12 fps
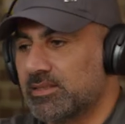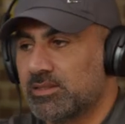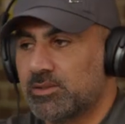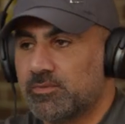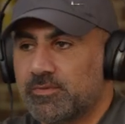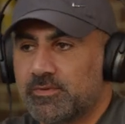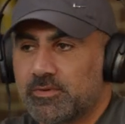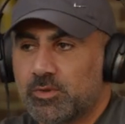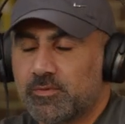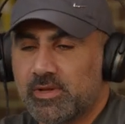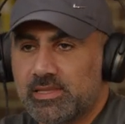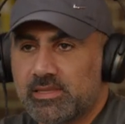uh, you
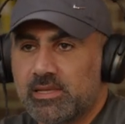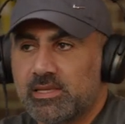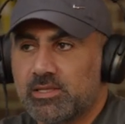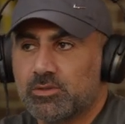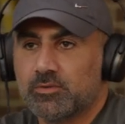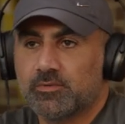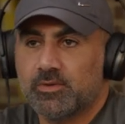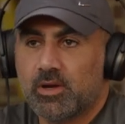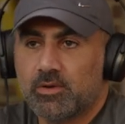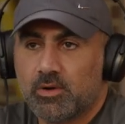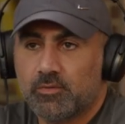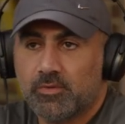you felt the need of
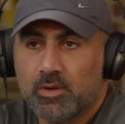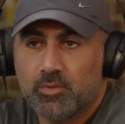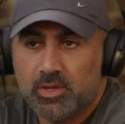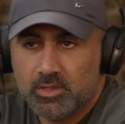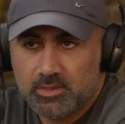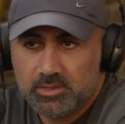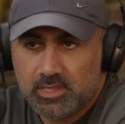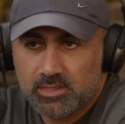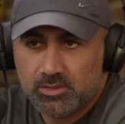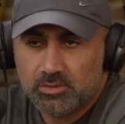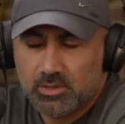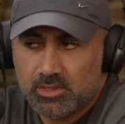uh, of awareness
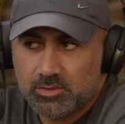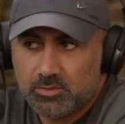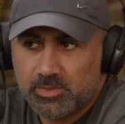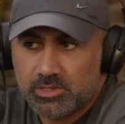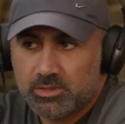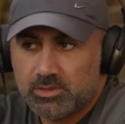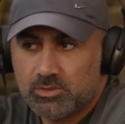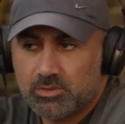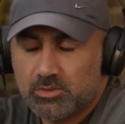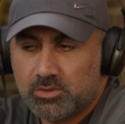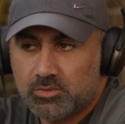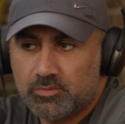as you as you mentioned you
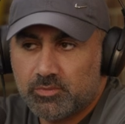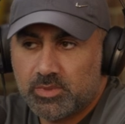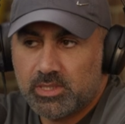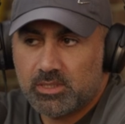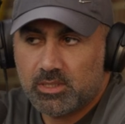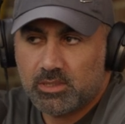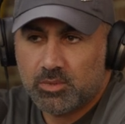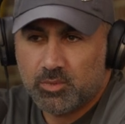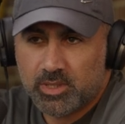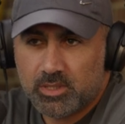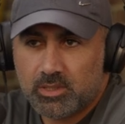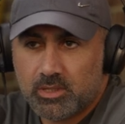you when you
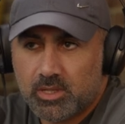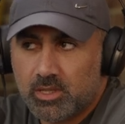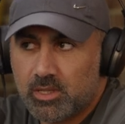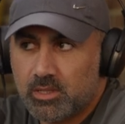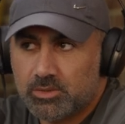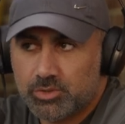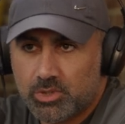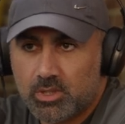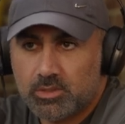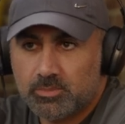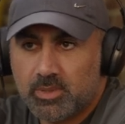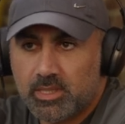were here
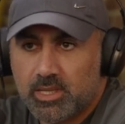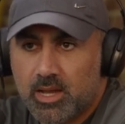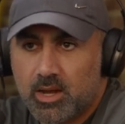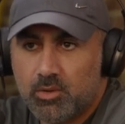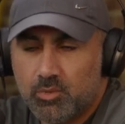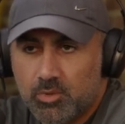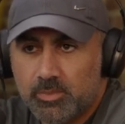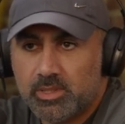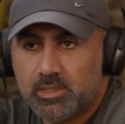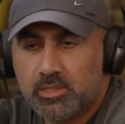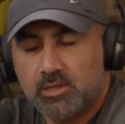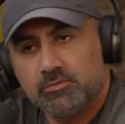shocked by how
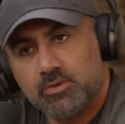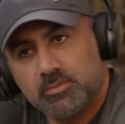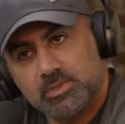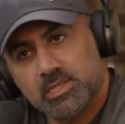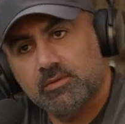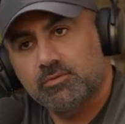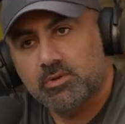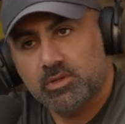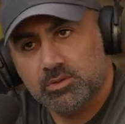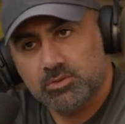women leave themselves for,